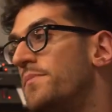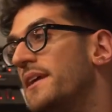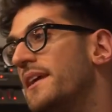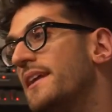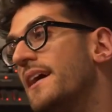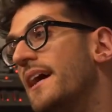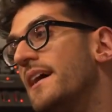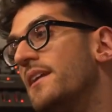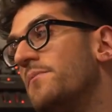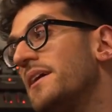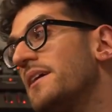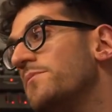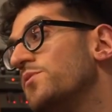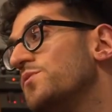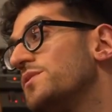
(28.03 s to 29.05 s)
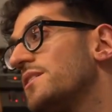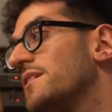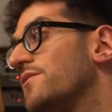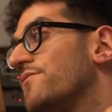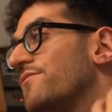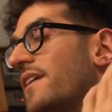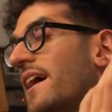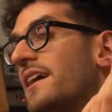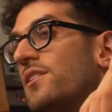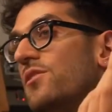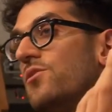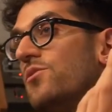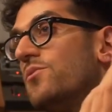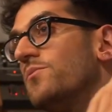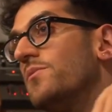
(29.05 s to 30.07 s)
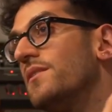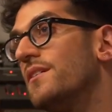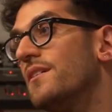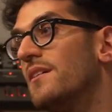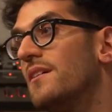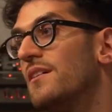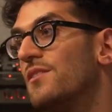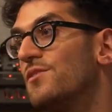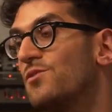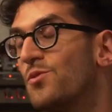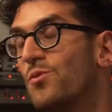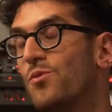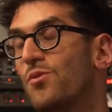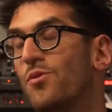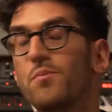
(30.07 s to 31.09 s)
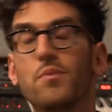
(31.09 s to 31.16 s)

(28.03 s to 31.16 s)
P and I to make music in a vacuum is cool,